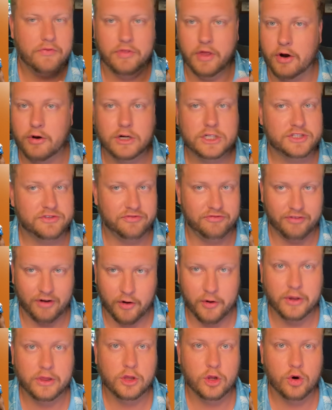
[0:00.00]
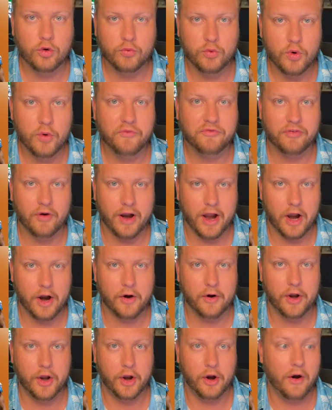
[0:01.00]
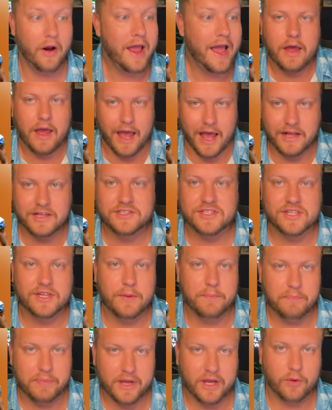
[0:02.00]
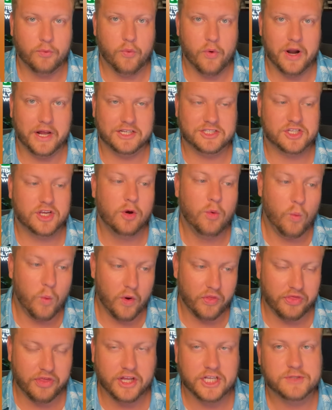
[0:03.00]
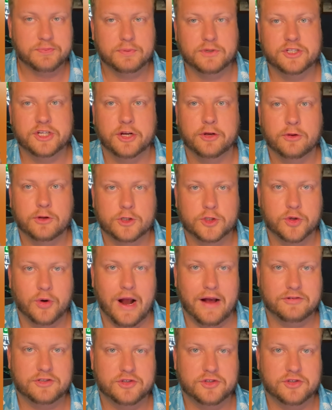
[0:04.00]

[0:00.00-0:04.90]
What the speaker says: There is very little room for error here, hence the big risk with this particular draft